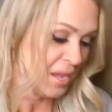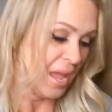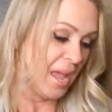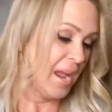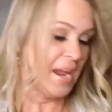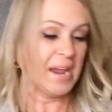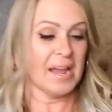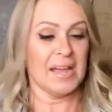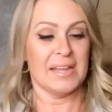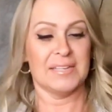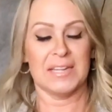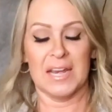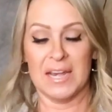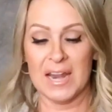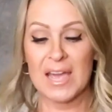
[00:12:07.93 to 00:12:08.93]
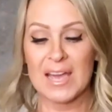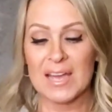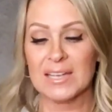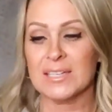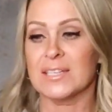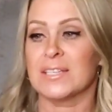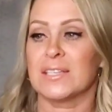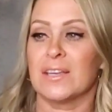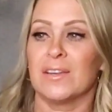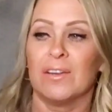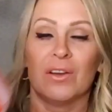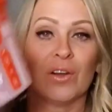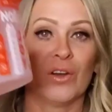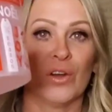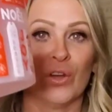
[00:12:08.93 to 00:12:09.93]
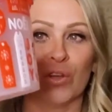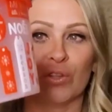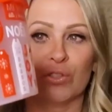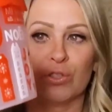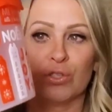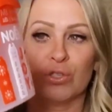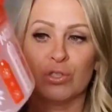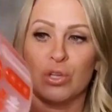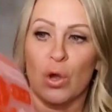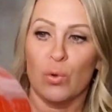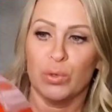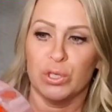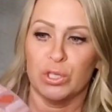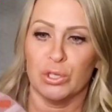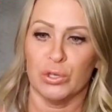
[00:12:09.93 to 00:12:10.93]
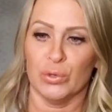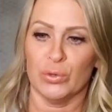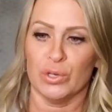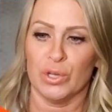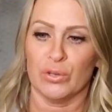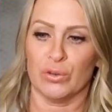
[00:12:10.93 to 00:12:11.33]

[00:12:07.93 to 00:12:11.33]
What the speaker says: And next, so cute,